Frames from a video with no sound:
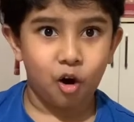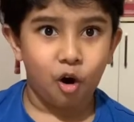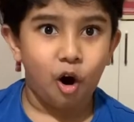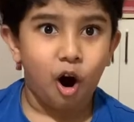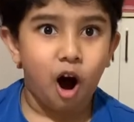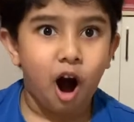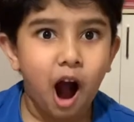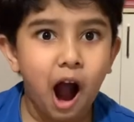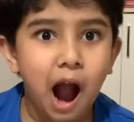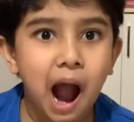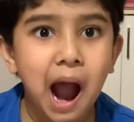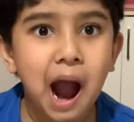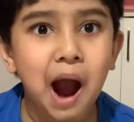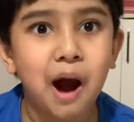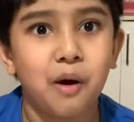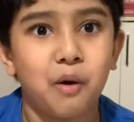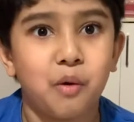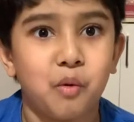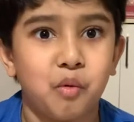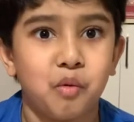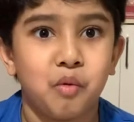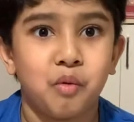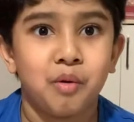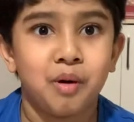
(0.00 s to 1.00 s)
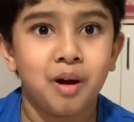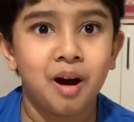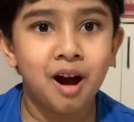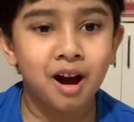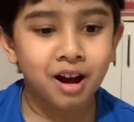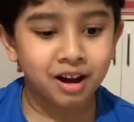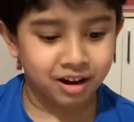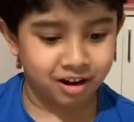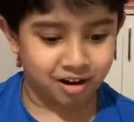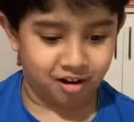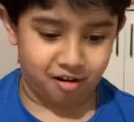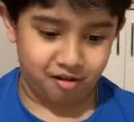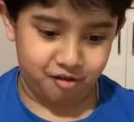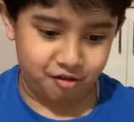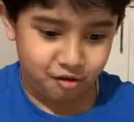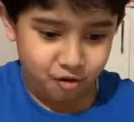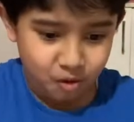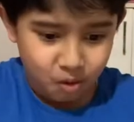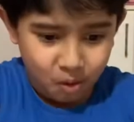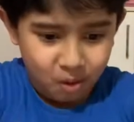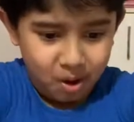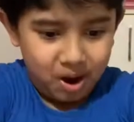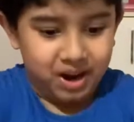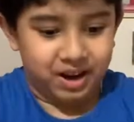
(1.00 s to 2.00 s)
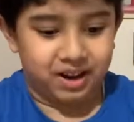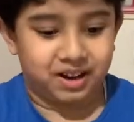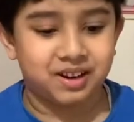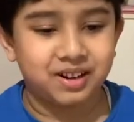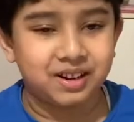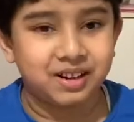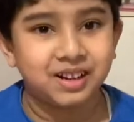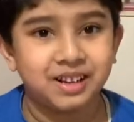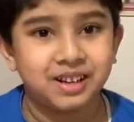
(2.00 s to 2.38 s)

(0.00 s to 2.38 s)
How? I can't draw it.